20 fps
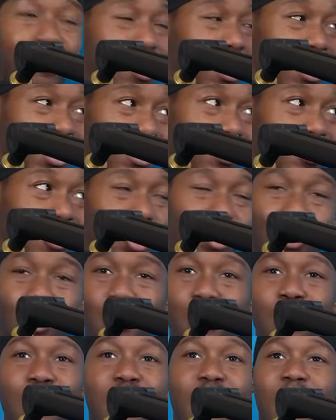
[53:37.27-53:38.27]
but it's still
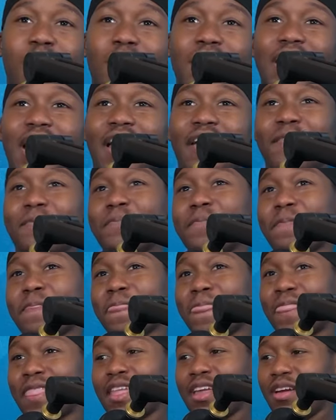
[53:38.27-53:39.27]
cool. Yeah, but like,
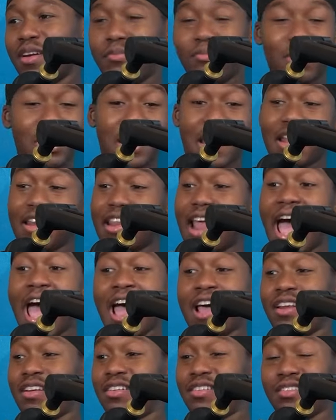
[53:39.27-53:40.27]
but then
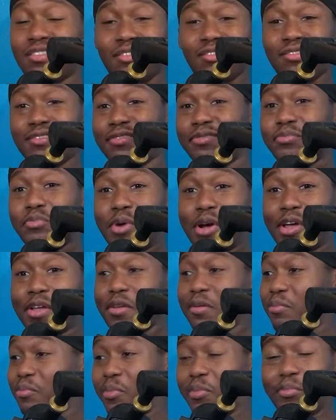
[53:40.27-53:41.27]
that, but
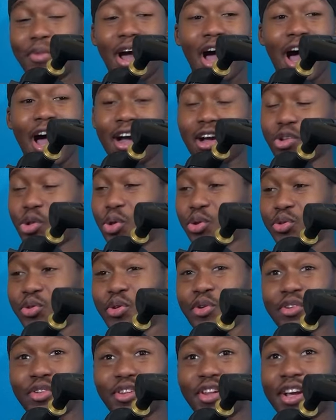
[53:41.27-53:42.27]
behind closed
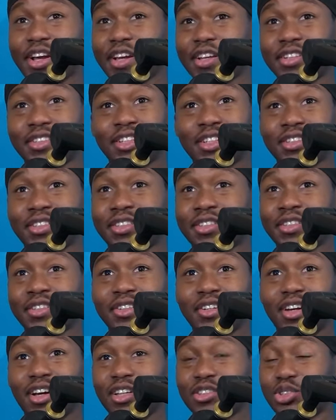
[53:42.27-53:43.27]
doors, nigga, just
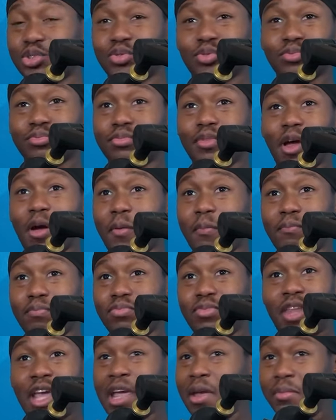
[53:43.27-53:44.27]
a, a
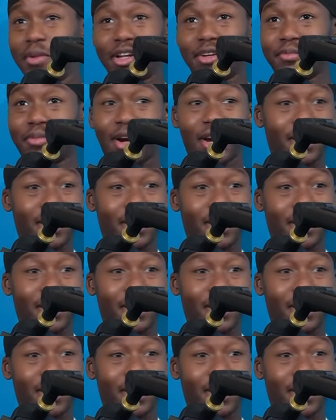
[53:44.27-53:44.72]
demon, bro.